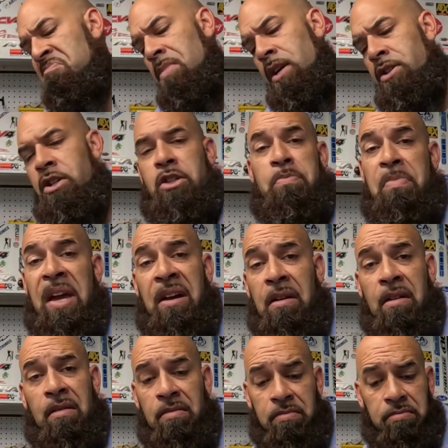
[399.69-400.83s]
It's just
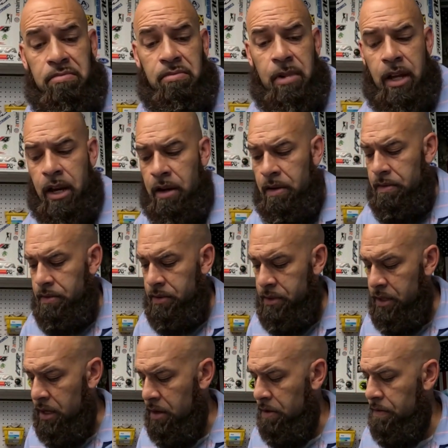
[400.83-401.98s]
bigger, you know,
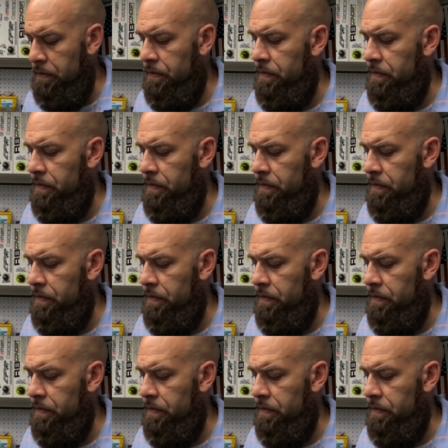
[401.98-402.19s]
so.